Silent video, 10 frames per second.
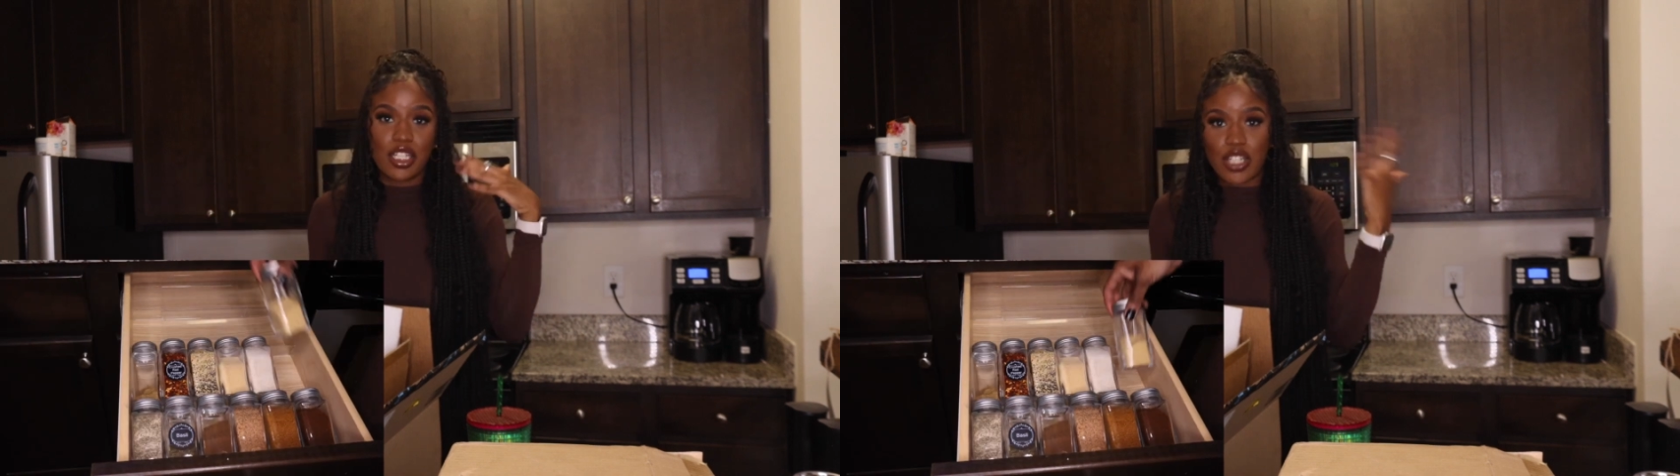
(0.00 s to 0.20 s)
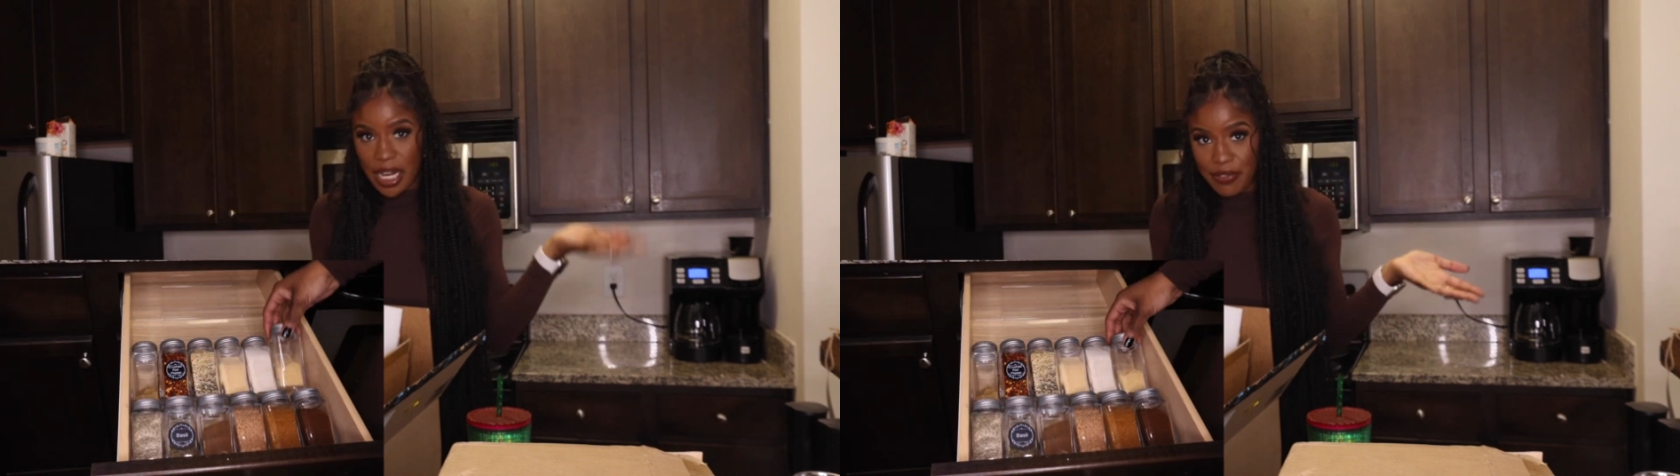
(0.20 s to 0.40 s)

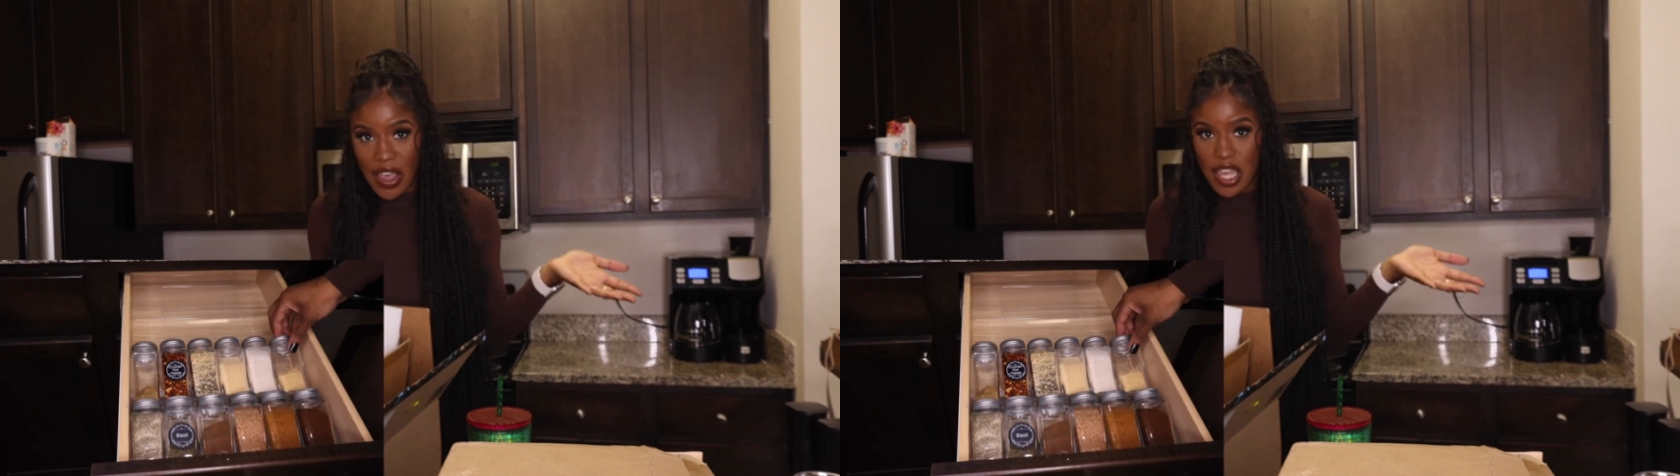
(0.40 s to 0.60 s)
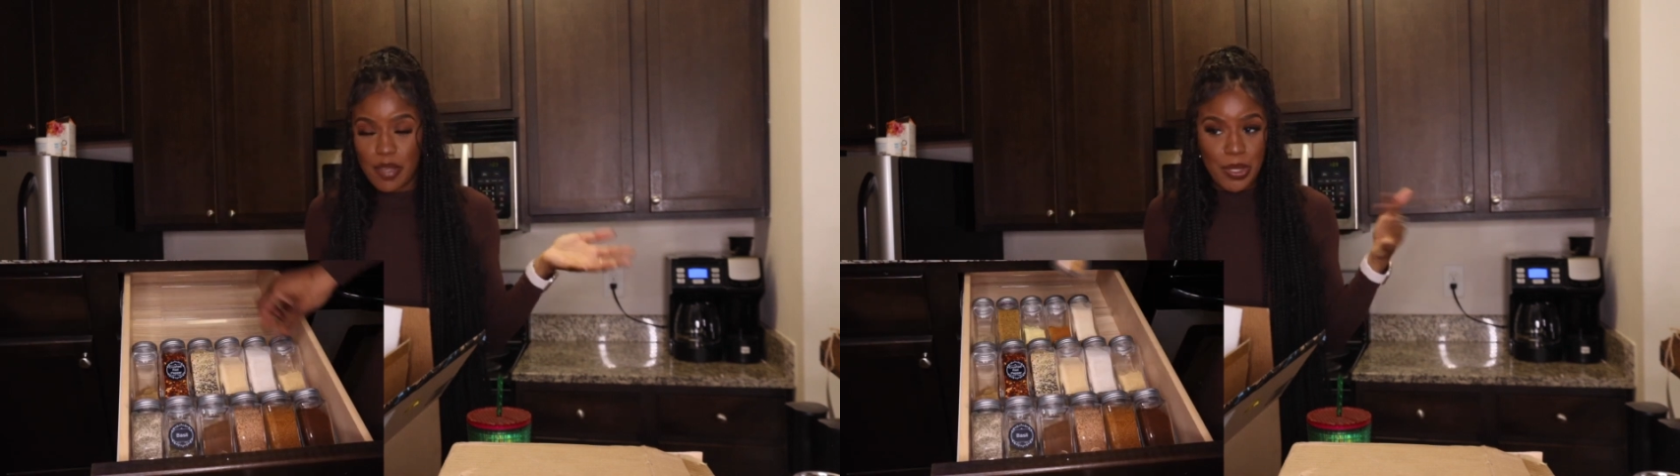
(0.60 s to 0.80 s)
trying to
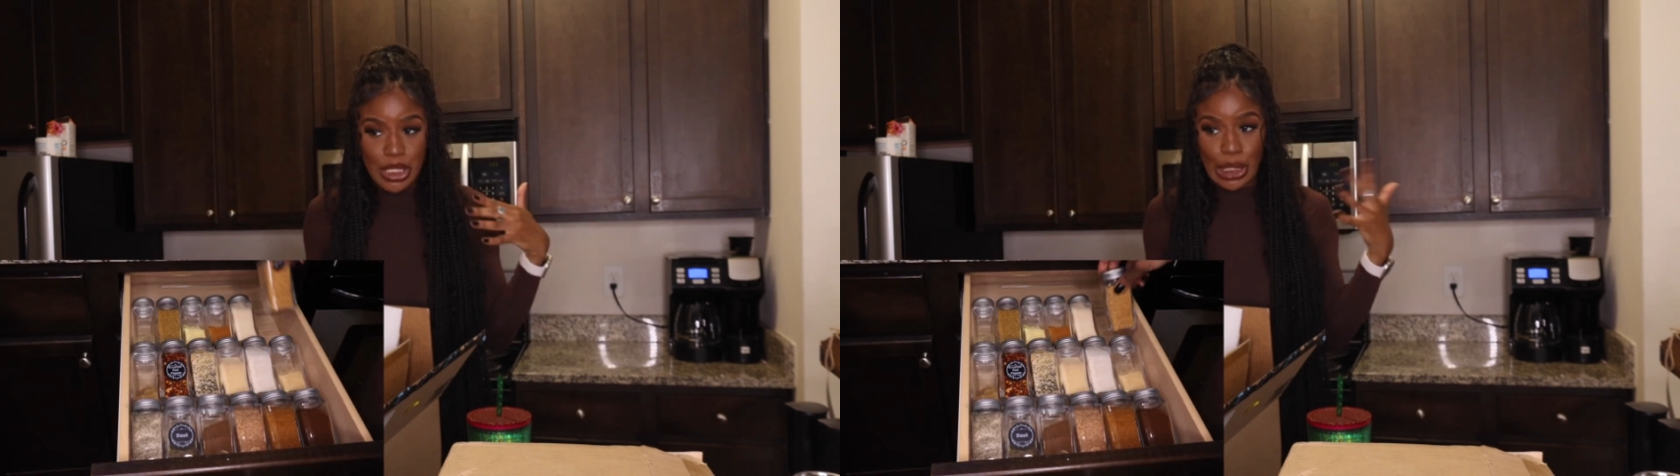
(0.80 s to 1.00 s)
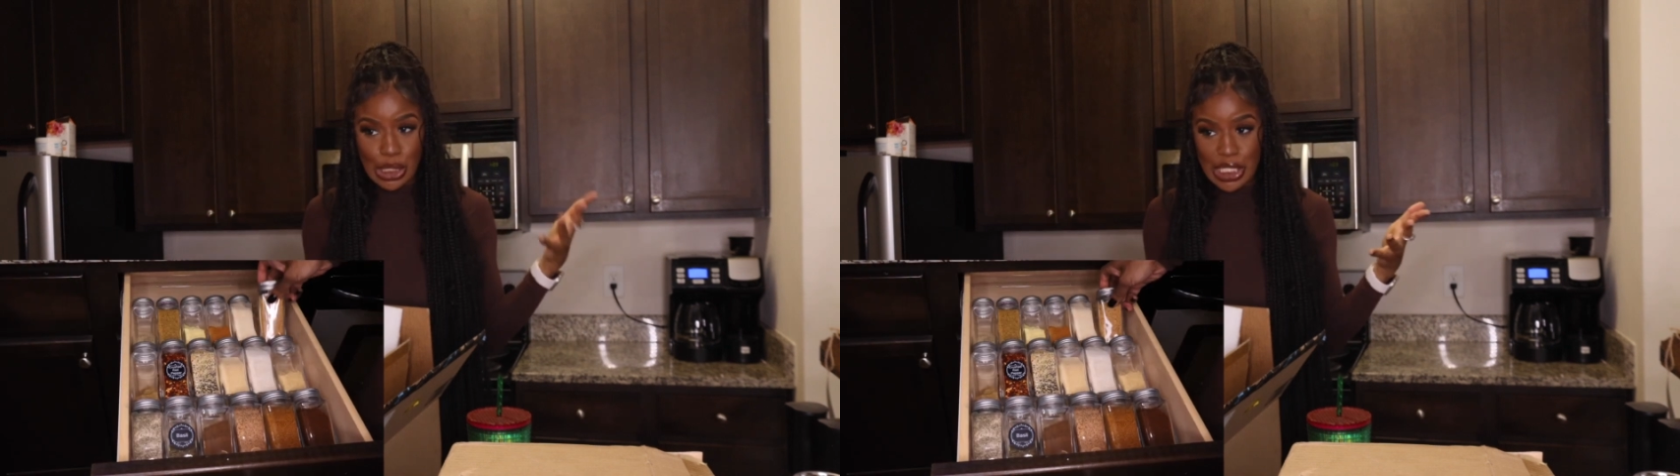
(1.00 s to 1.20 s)
find a
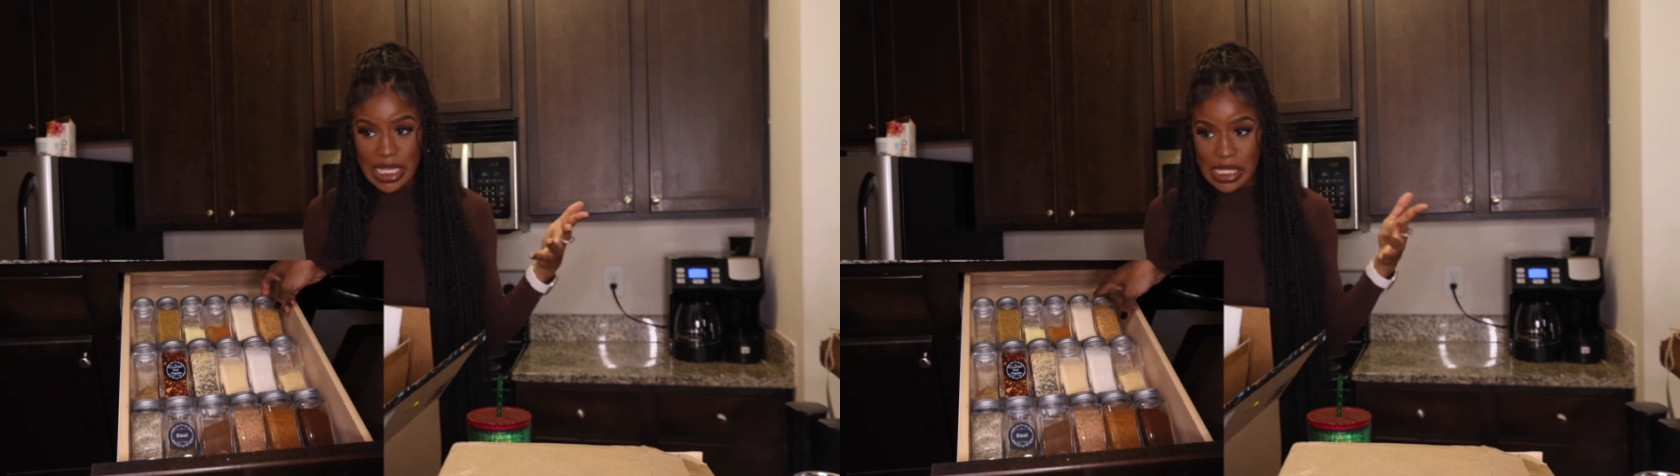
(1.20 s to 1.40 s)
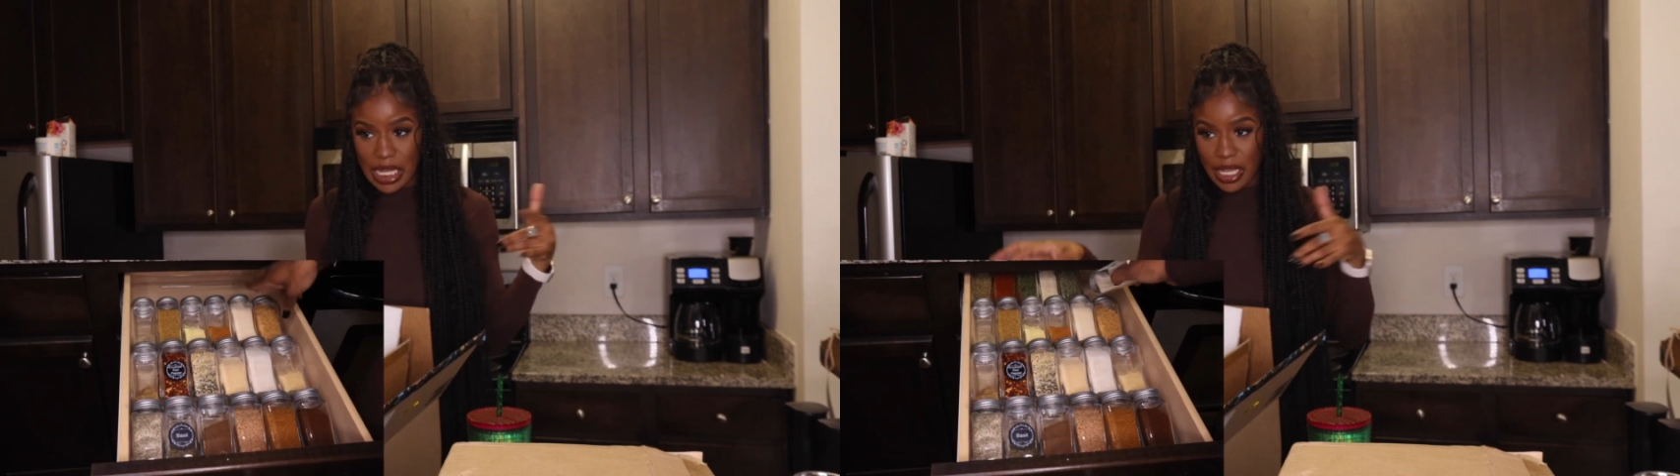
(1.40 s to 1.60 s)
particular
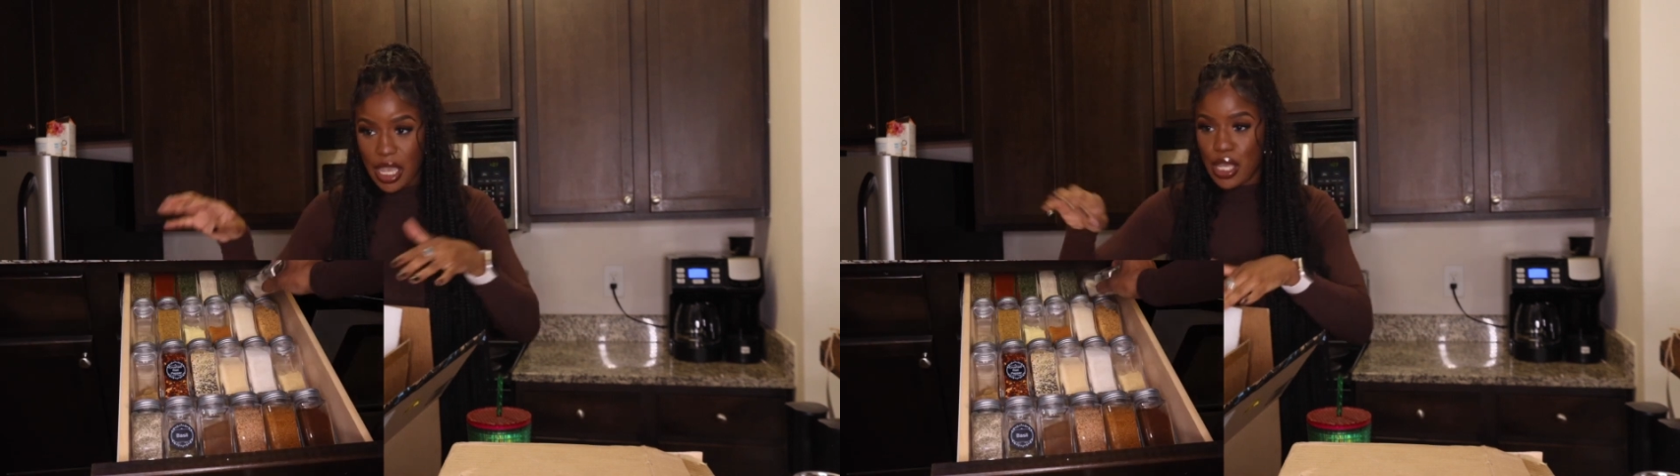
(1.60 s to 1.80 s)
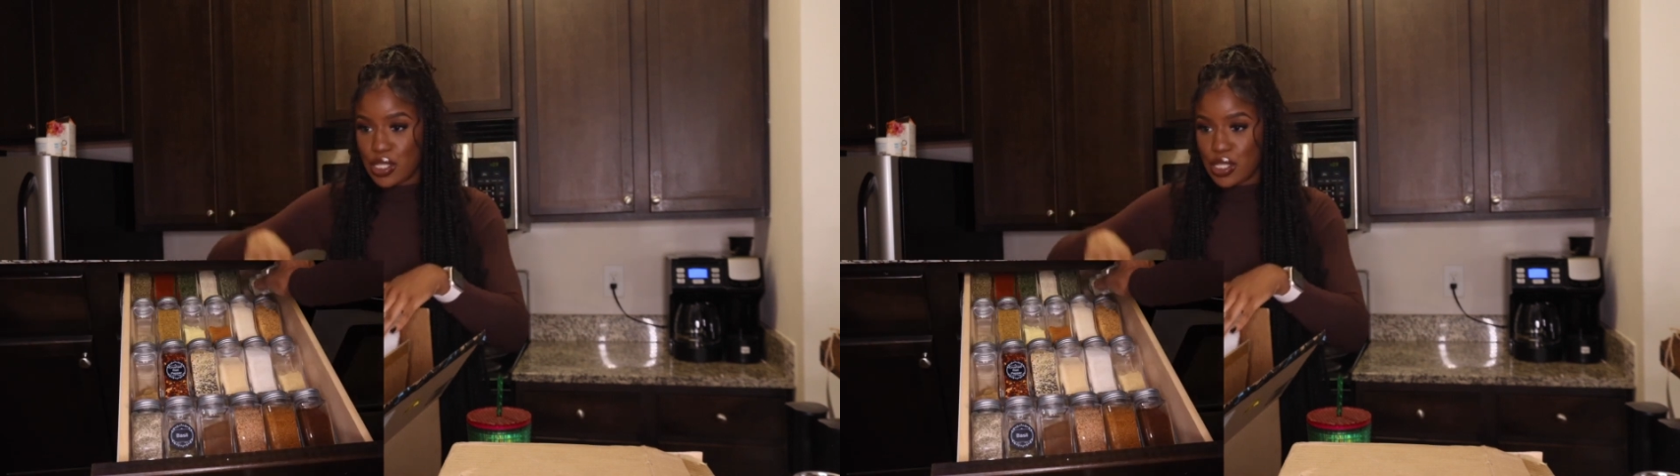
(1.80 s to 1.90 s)
seasoning.